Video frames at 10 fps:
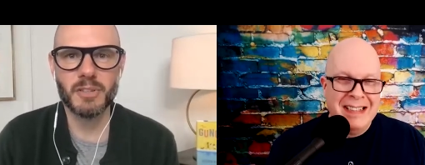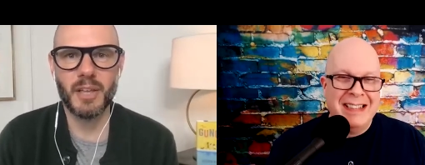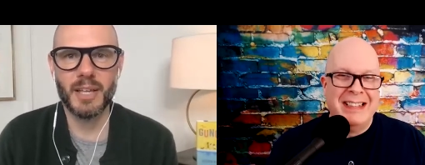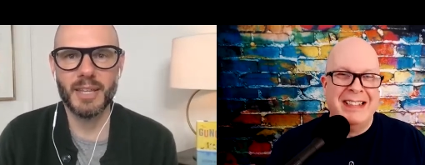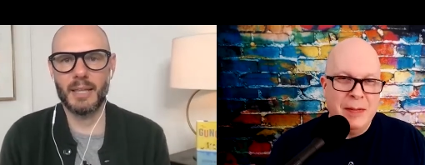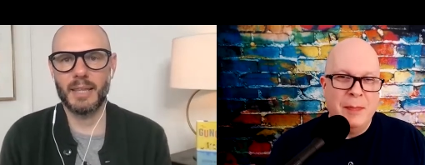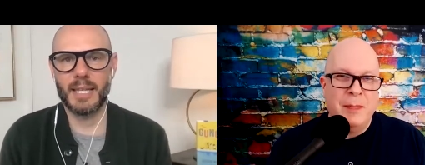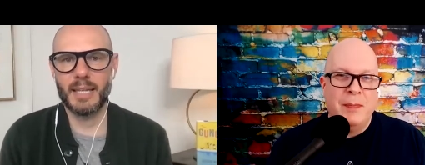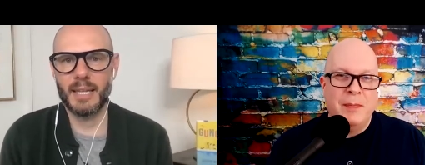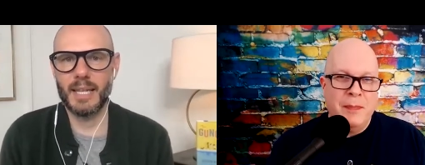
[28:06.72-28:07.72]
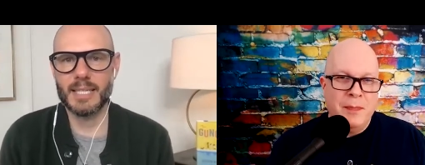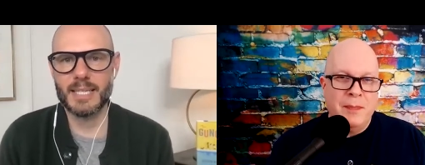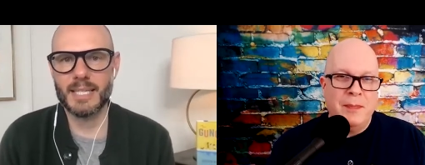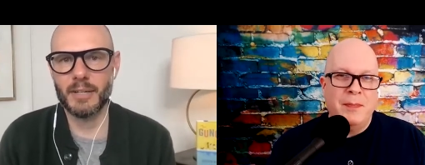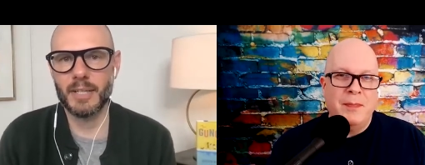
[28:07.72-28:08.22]
Speaker 1: thought that
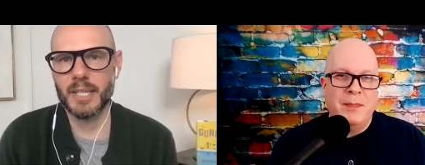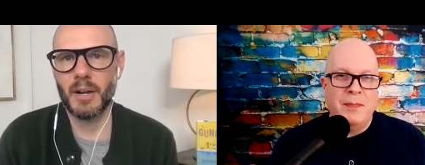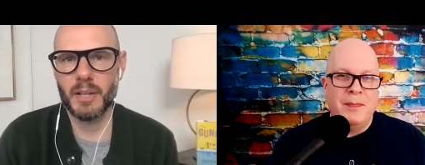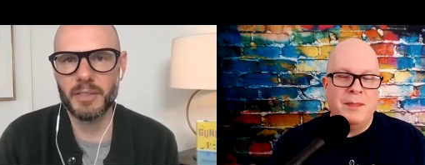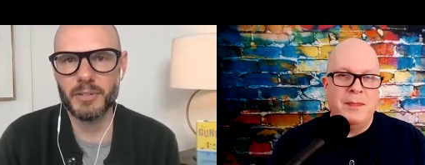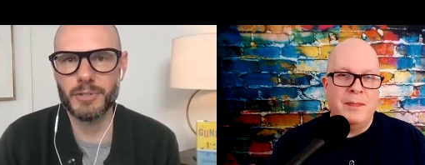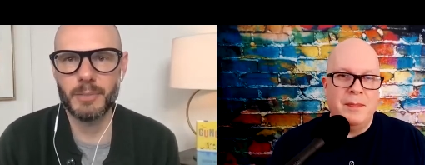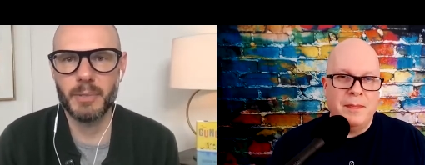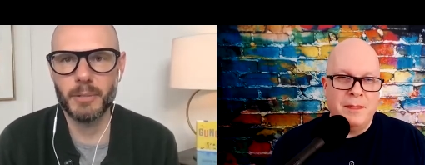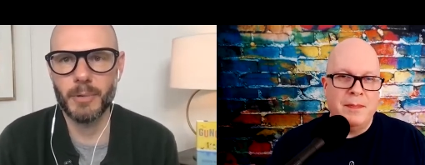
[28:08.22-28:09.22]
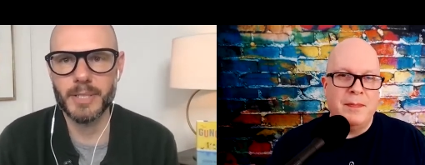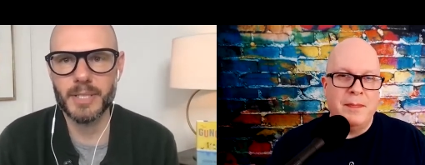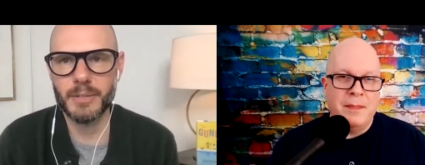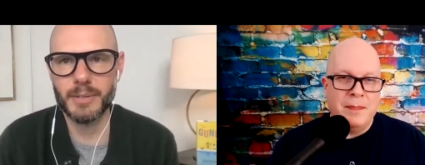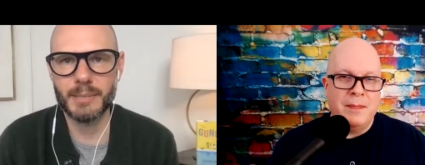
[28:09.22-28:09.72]
necessarily the author should be the one
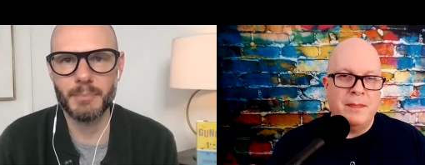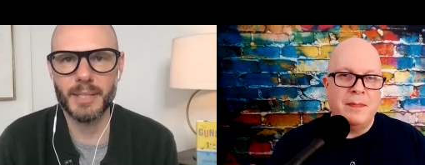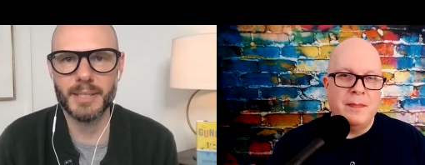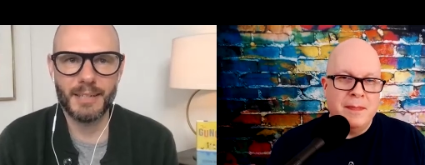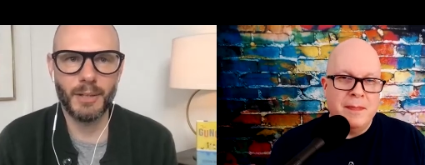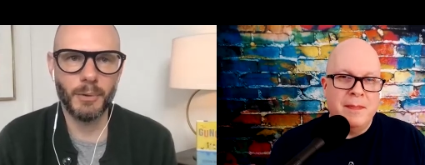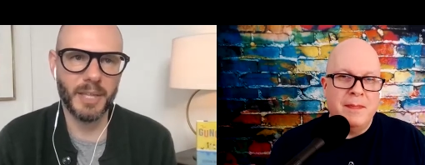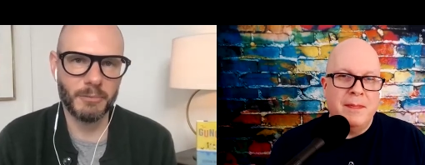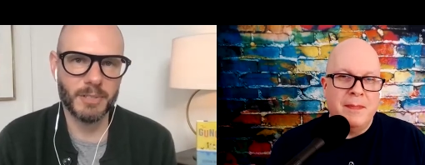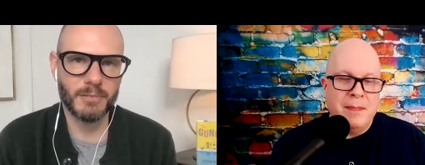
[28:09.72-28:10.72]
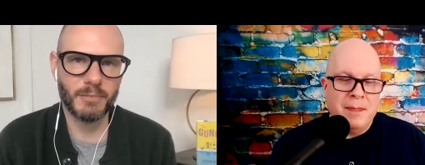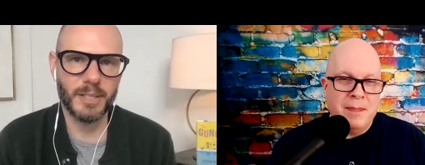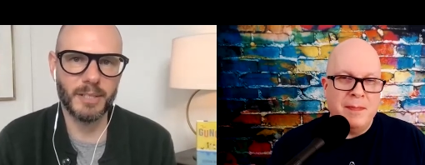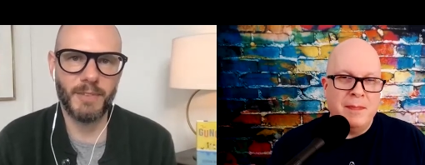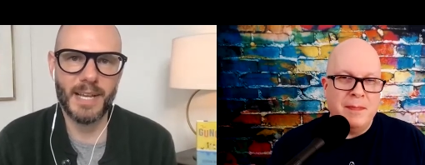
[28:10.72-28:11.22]
to do it, but the whole thing was
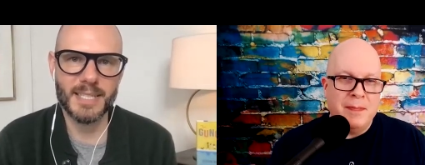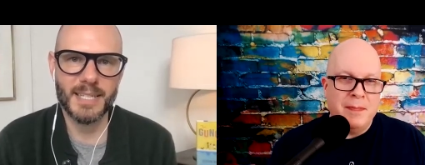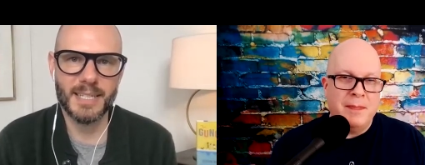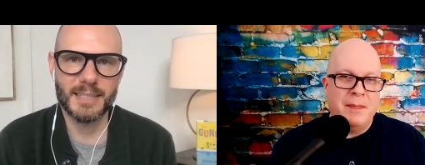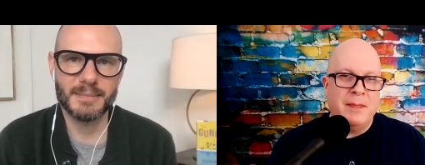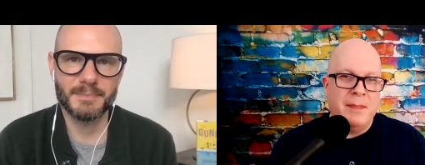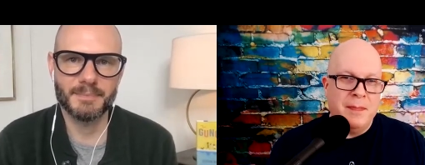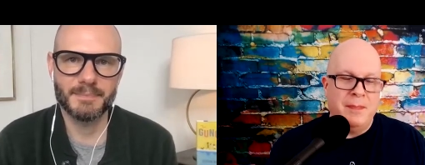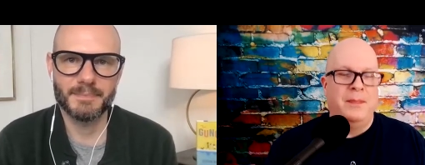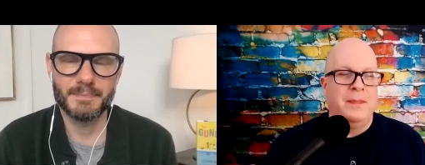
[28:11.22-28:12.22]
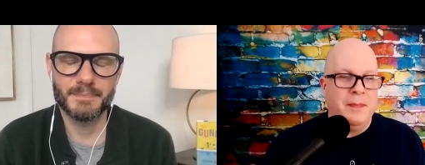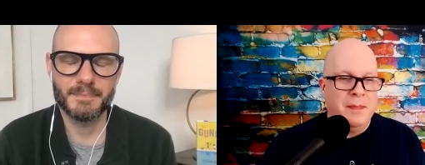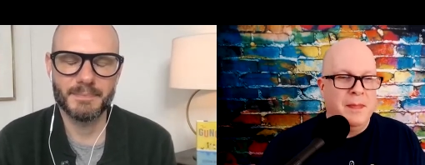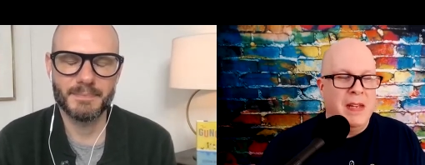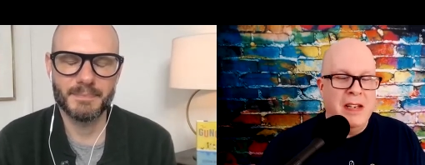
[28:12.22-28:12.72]
really fascinating.
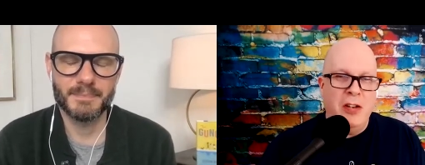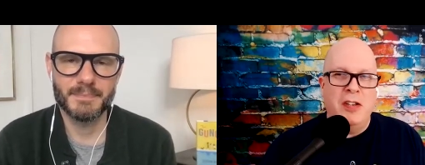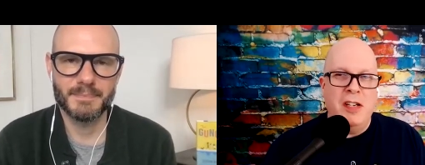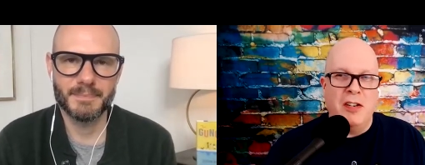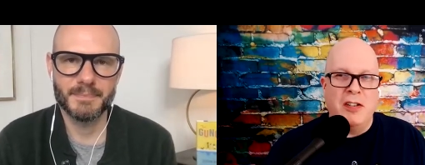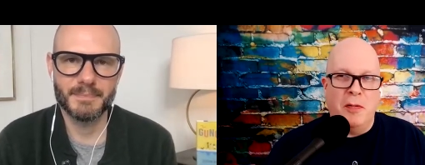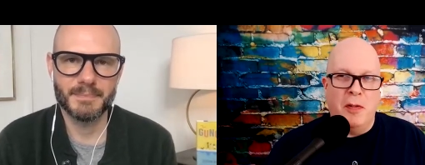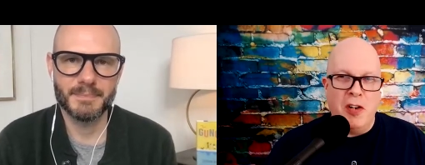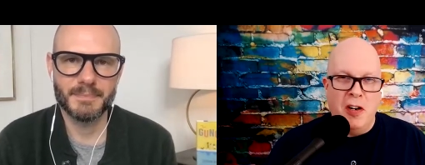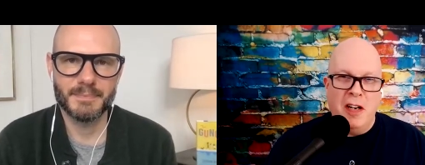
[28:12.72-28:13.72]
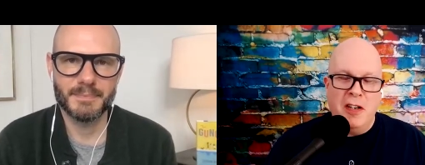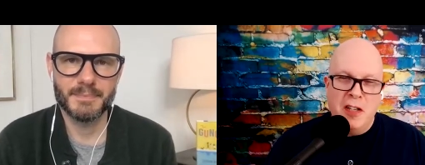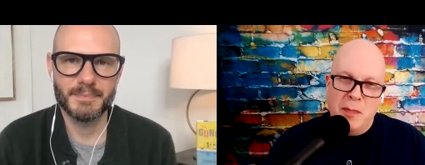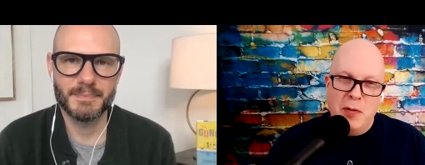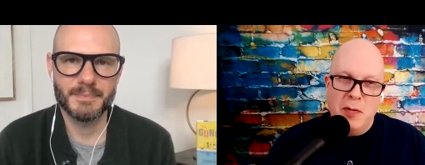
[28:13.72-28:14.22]
Speaker 2: Do you see yourself returning
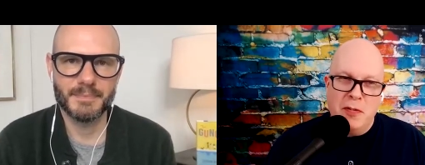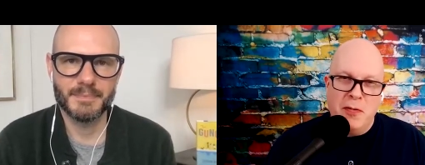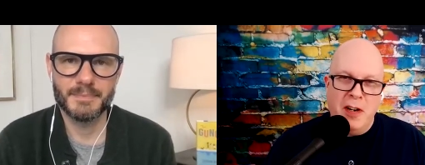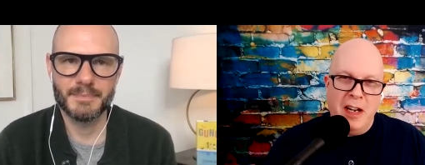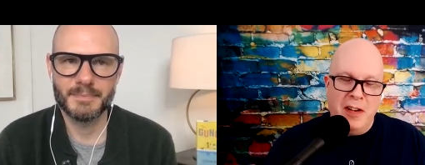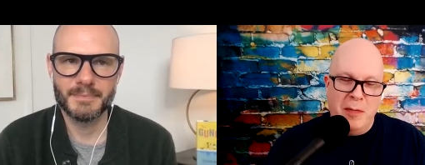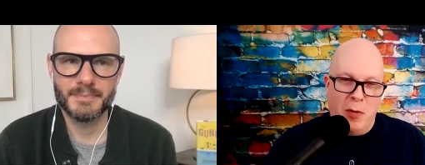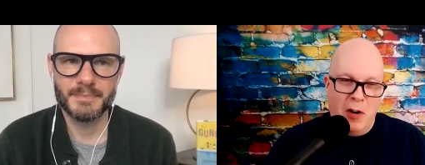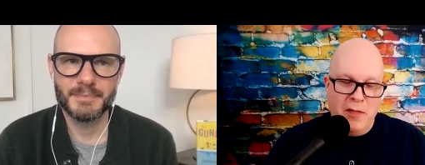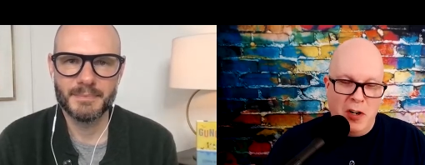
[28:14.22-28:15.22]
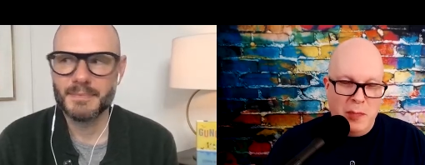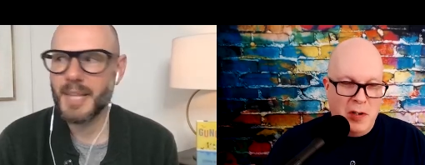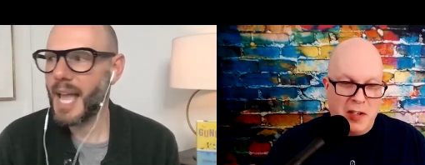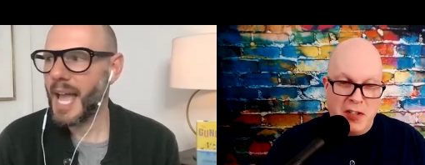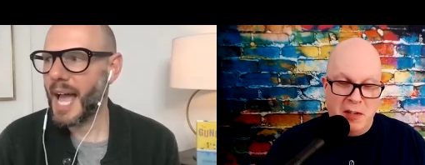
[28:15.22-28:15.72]
to the booth for either more of your
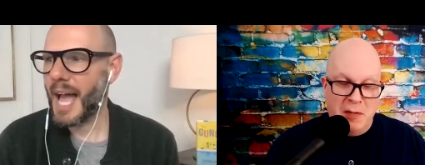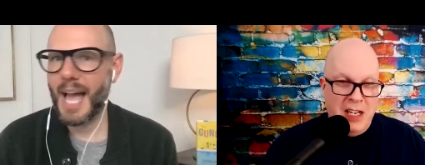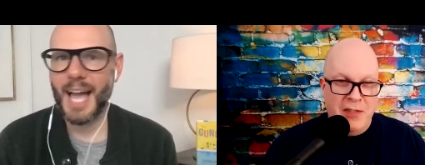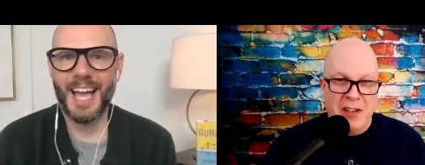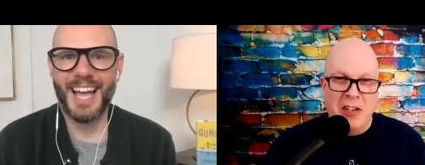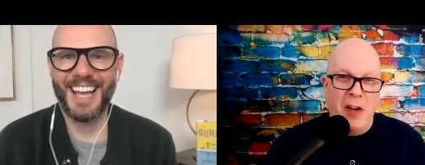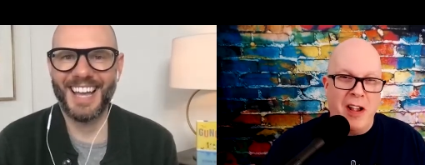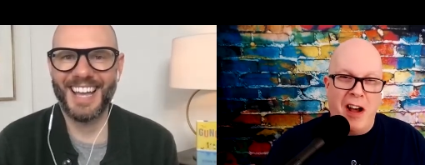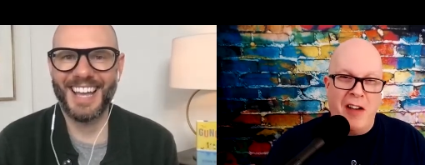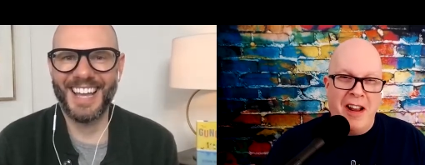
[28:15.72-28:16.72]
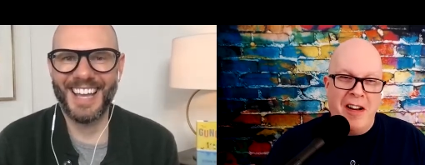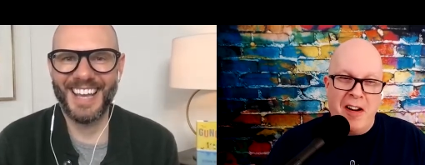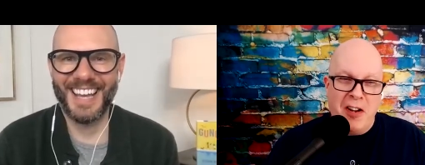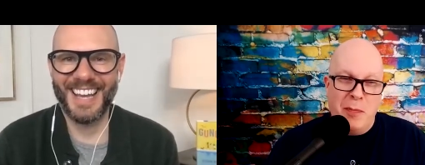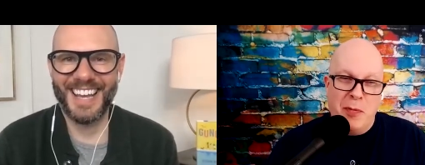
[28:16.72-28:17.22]
books or even going off on an
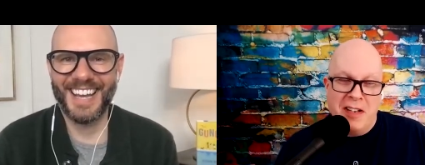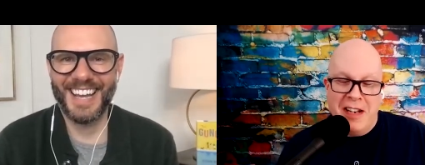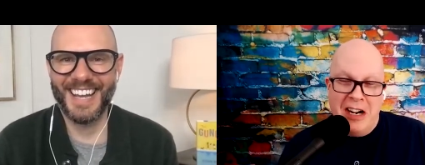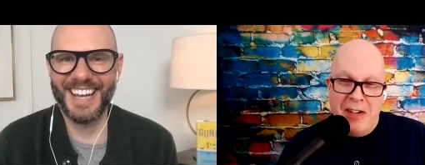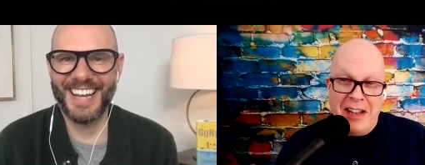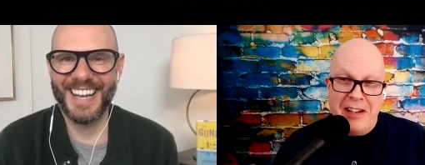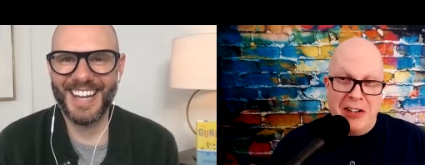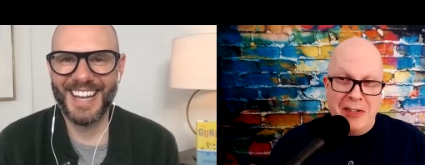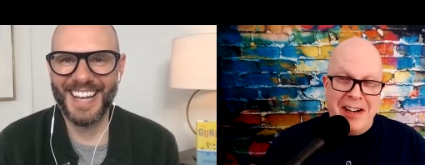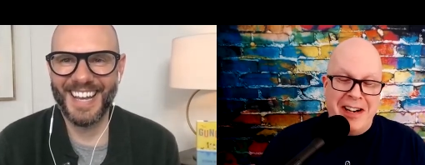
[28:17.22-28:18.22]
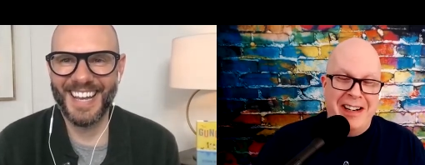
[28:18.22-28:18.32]
audiobook narrating career?